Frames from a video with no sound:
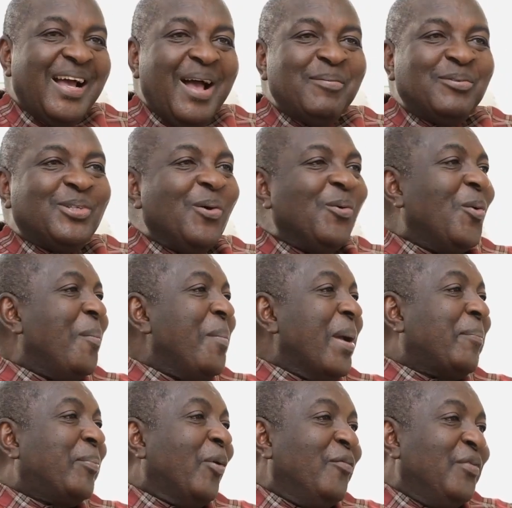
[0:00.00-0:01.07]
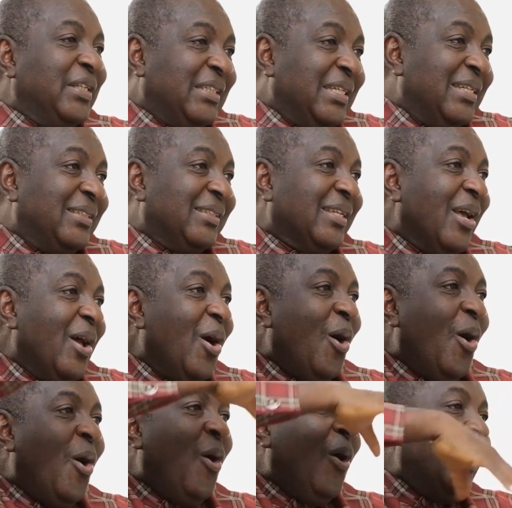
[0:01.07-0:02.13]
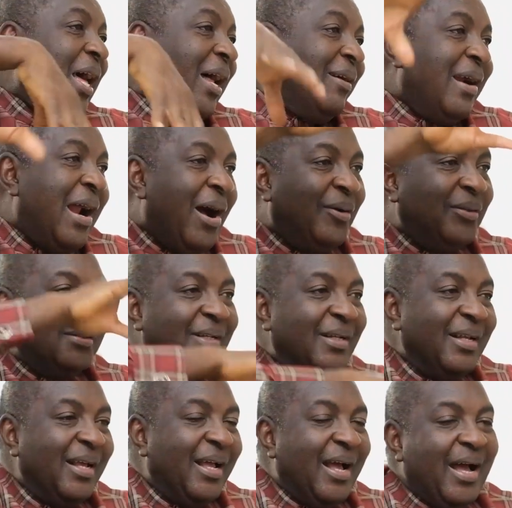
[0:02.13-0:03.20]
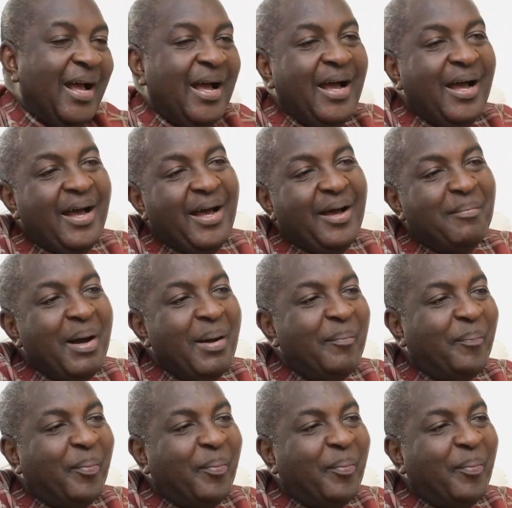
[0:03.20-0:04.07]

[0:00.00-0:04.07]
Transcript: I'm sure we'll make provisions all around uh, um,